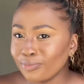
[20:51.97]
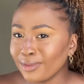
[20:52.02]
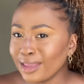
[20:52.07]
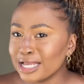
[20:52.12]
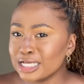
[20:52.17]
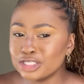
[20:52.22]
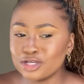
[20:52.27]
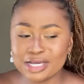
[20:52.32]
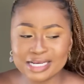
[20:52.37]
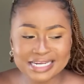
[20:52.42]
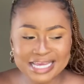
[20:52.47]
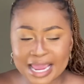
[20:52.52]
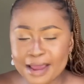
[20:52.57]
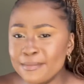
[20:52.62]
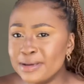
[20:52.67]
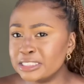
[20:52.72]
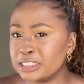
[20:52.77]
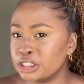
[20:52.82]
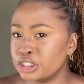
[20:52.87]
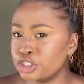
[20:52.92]
So it came
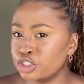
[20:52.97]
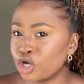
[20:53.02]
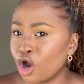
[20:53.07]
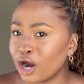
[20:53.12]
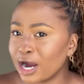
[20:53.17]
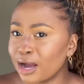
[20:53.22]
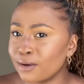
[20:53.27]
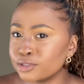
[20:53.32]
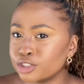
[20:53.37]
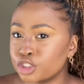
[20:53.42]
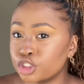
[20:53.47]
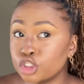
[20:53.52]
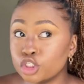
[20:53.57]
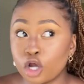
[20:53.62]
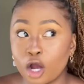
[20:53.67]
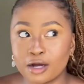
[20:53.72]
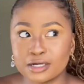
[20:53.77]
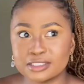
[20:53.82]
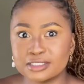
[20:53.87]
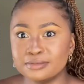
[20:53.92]
as a shock. I was
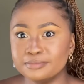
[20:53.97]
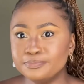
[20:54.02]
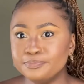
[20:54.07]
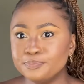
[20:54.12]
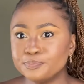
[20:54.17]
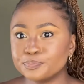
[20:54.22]
shocked.